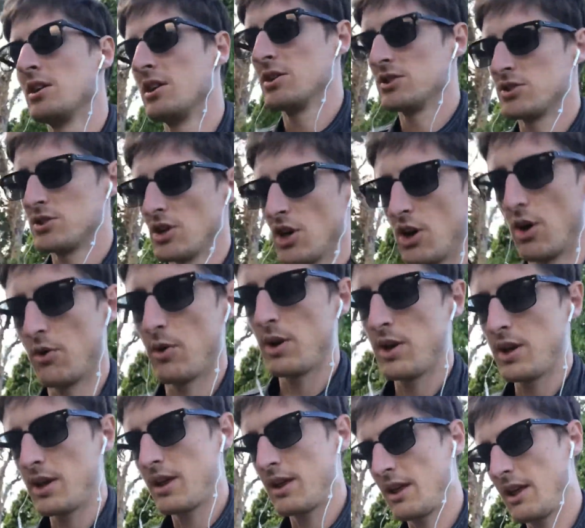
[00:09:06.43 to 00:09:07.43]
So
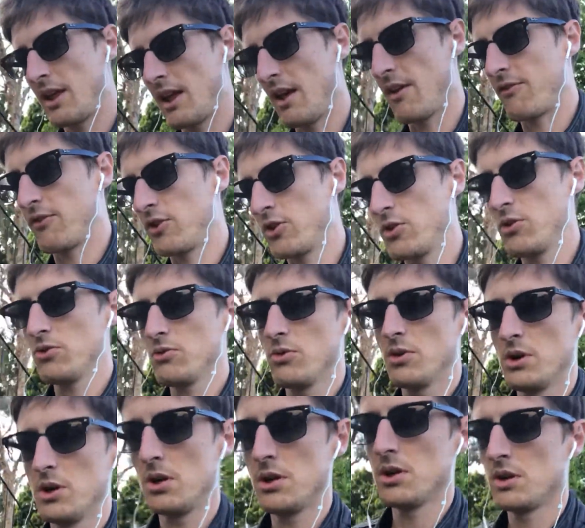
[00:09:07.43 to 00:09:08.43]
if you
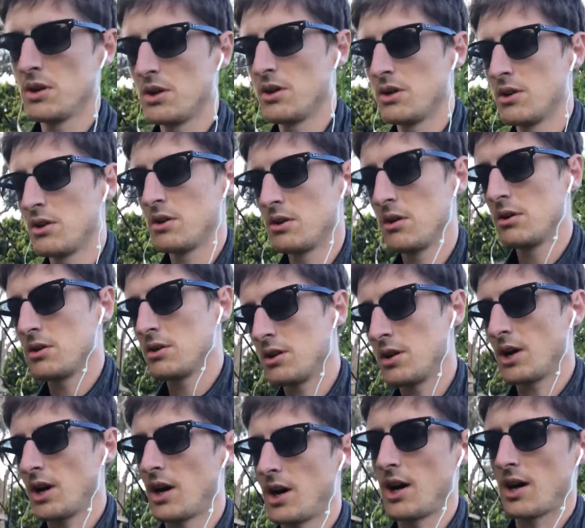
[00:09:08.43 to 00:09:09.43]

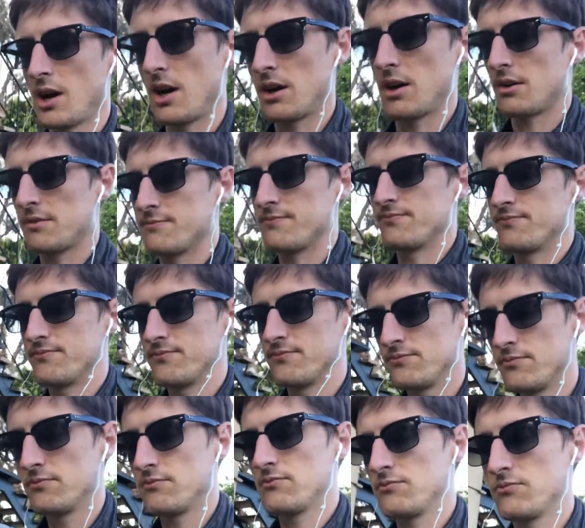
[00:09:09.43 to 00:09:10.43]
run
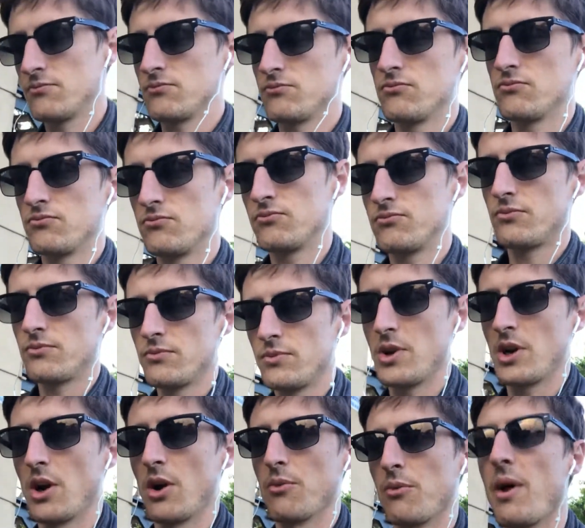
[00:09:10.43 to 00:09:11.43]

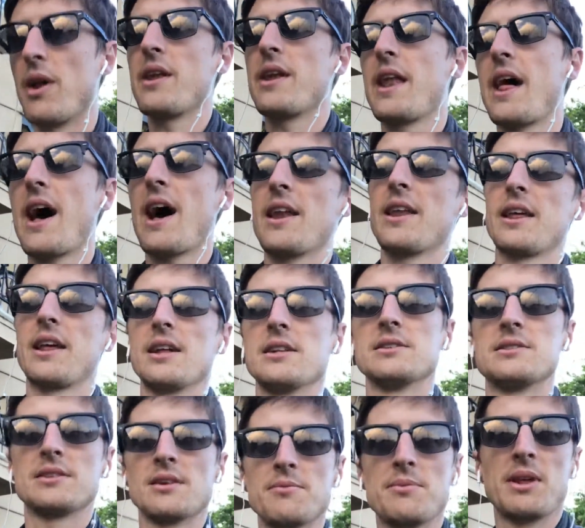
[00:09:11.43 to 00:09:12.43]
an ad
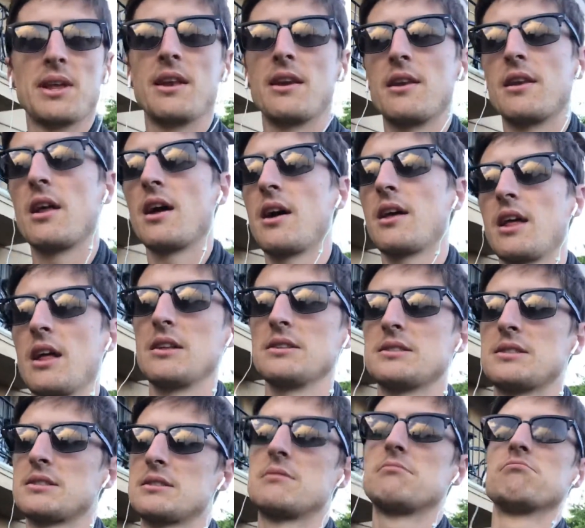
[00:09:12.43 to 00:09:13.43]
against
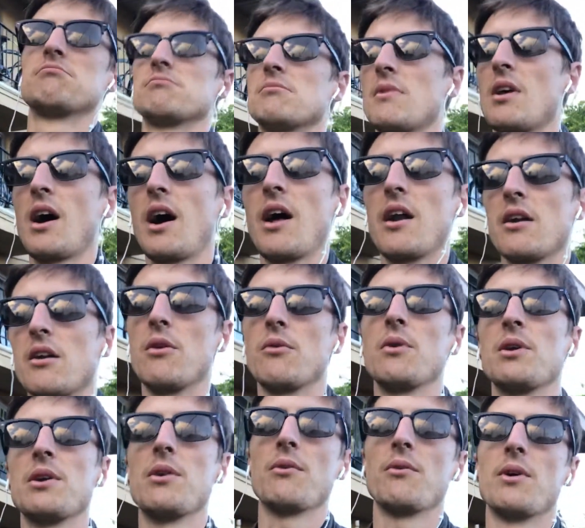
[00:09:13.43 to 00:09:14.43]
I don't know
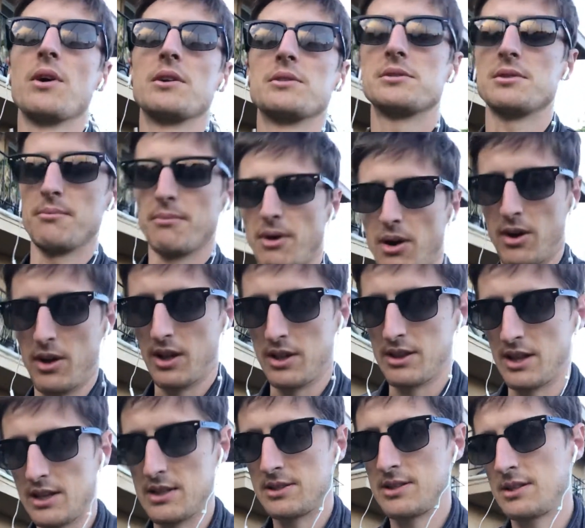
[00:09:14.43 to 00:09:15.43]
what's a market
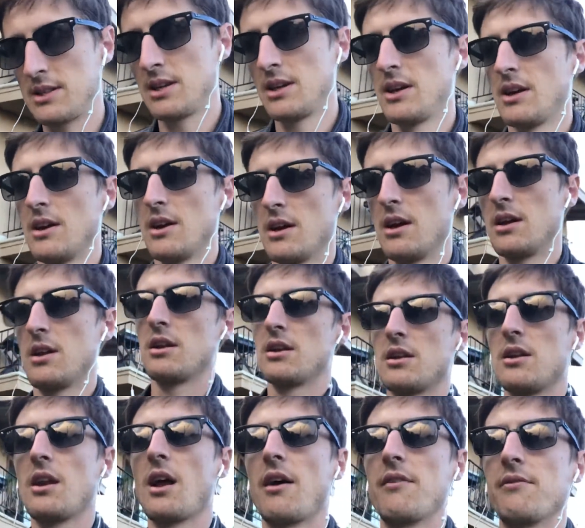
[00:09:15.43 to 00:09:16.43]
that's
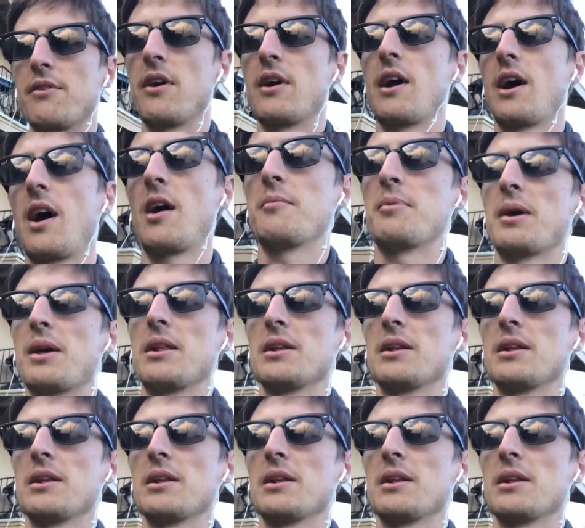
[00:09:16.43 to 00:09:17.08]
not very high paying.